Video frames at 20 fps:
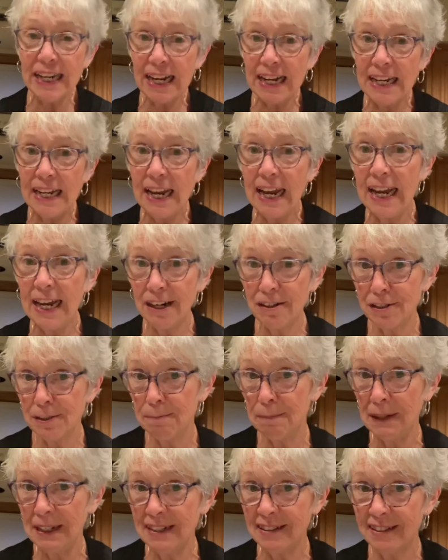and air
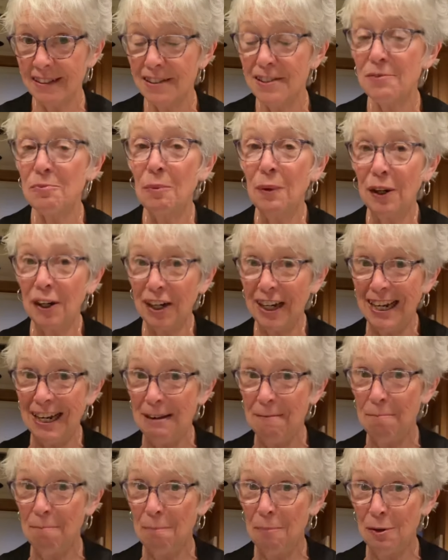spaces where
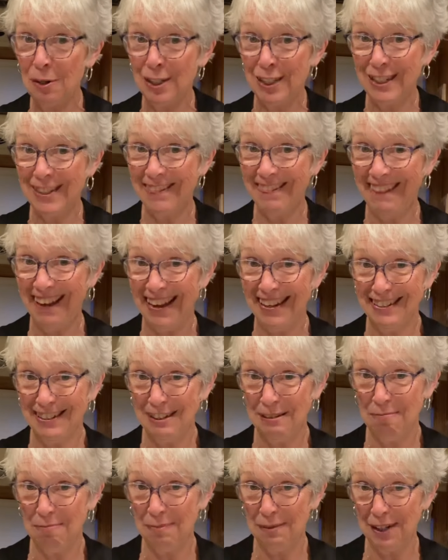it puts that
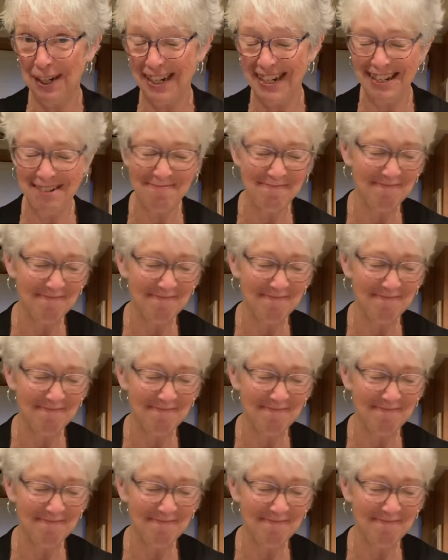debris.